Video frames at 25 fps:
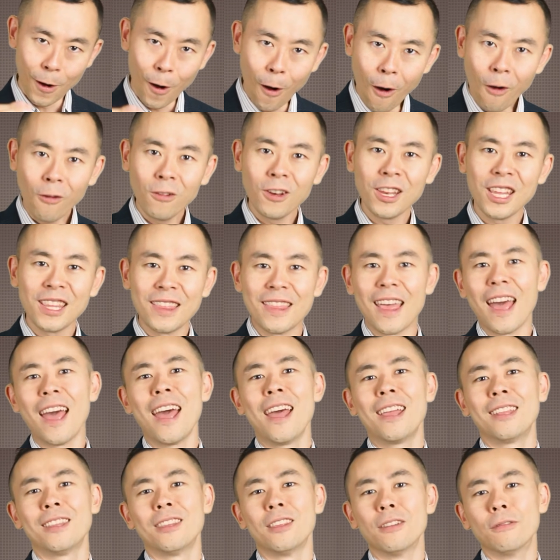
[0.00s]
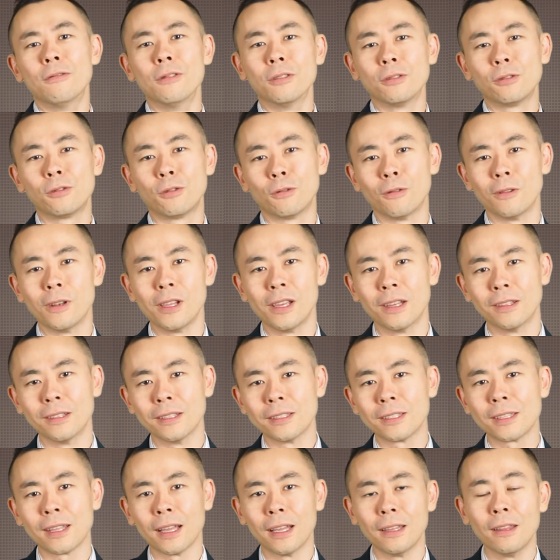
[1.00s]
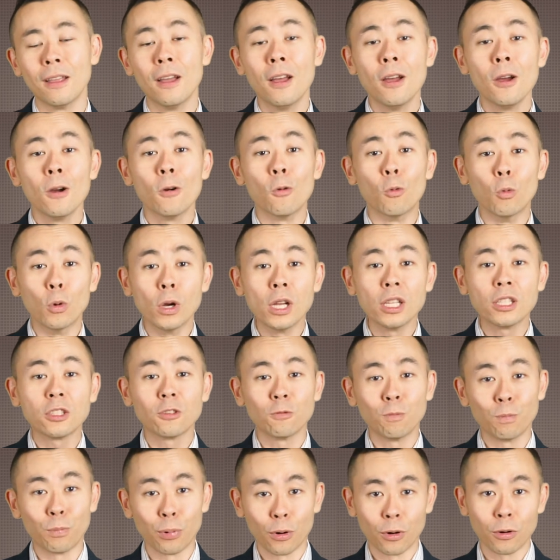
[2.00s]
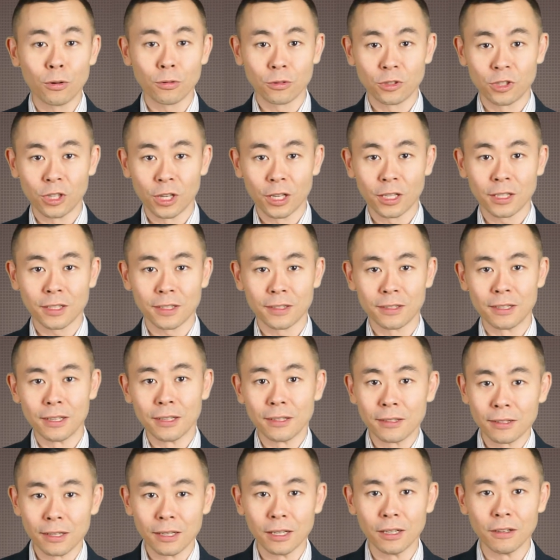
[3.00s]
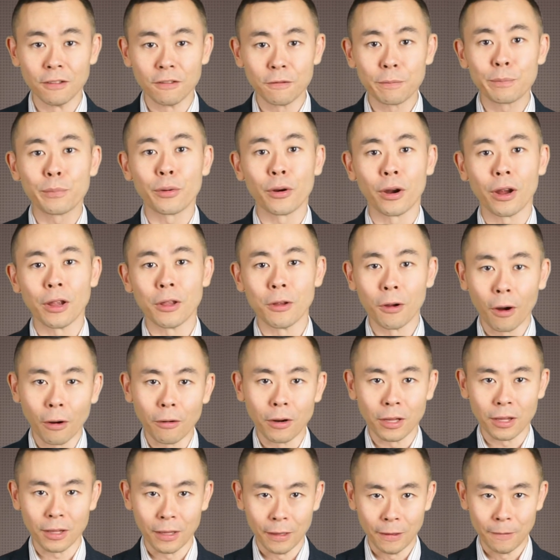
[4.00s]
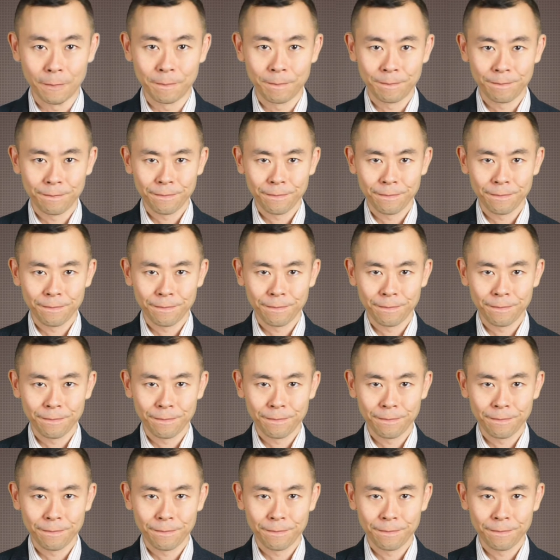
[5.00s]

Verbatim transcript: Only then you will truly understand which projects deserve priority.